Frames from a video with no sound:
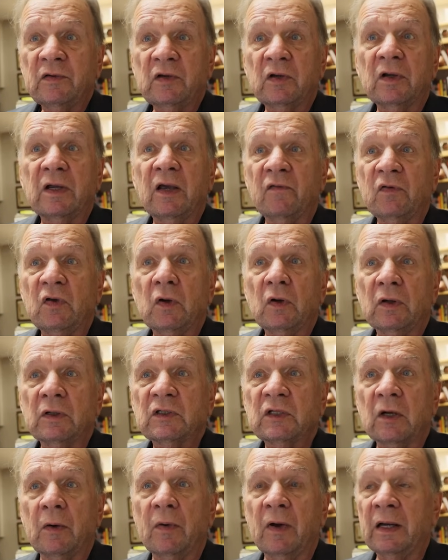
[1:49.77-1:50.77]
To give you
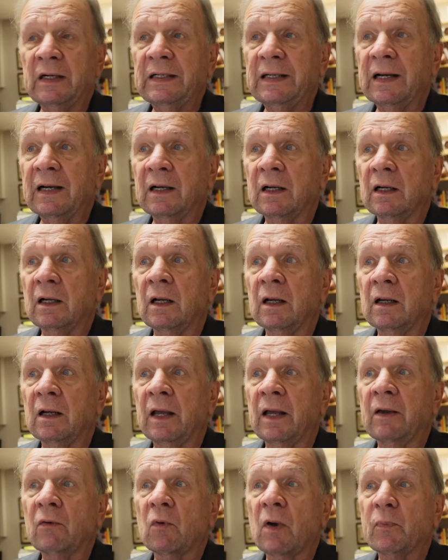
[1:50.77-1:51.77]
a, a,
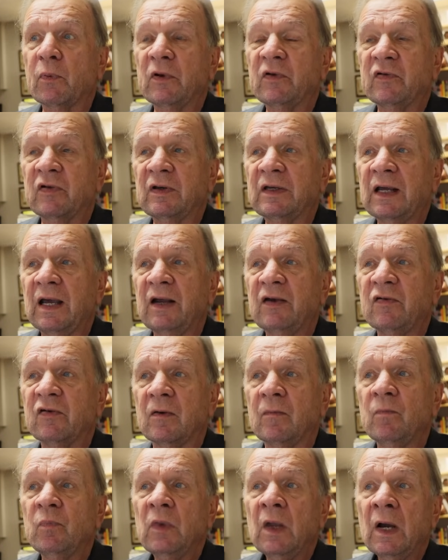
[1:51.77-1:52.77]
a
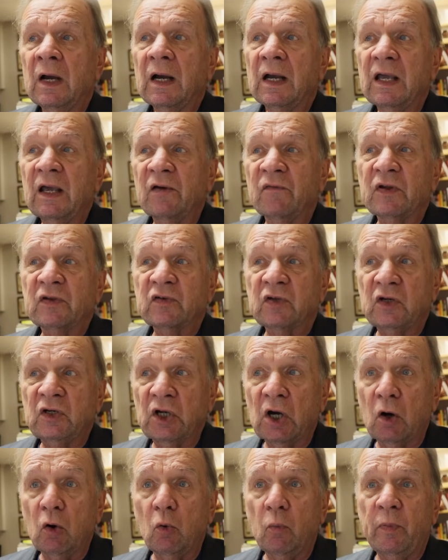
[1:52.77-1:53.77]
representation, if it's
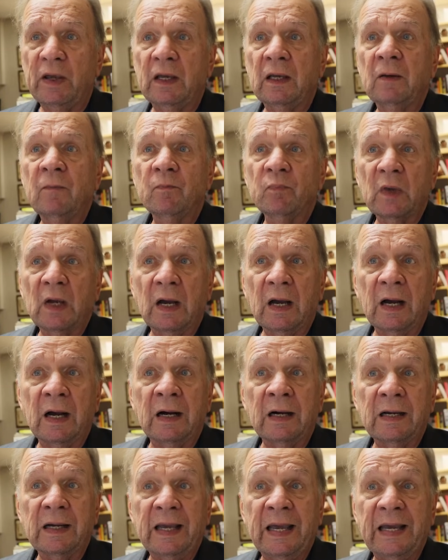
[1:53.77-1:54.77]
Adobe,
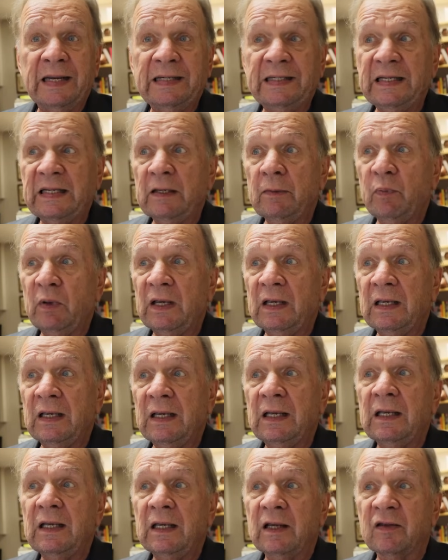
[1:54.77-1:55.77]
uh,
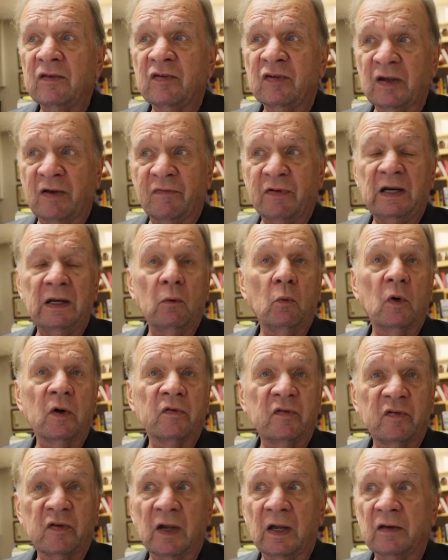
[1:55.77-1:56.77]
ADBE, it's
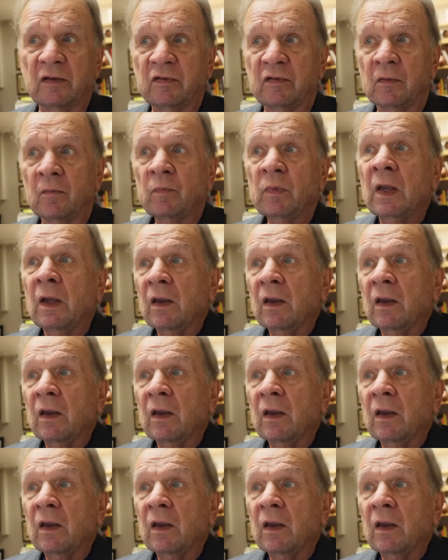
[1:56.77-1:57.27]
71 cents.